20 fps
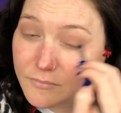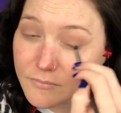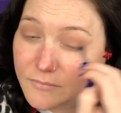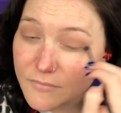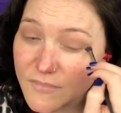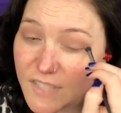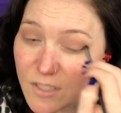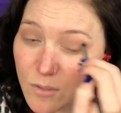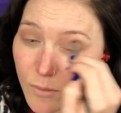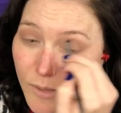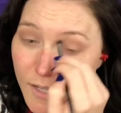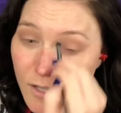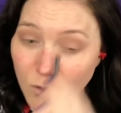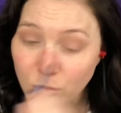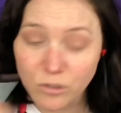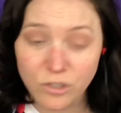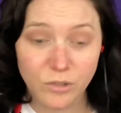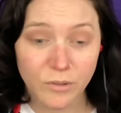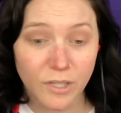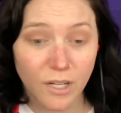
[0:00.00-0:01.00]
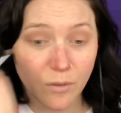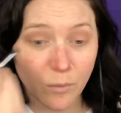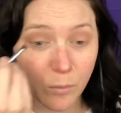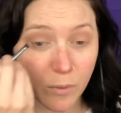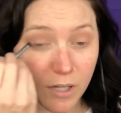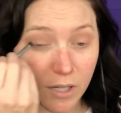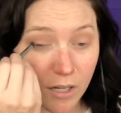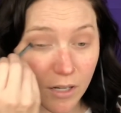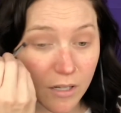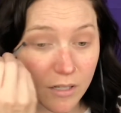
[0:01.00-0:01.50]
That's why I don't do it on the
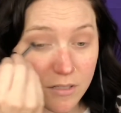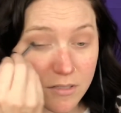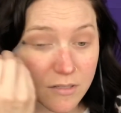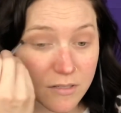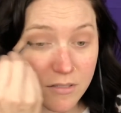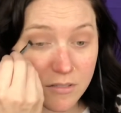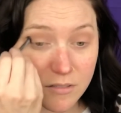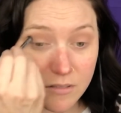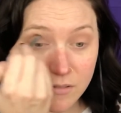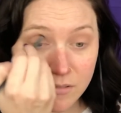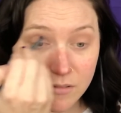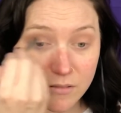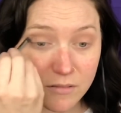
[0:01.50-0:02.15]
weekends.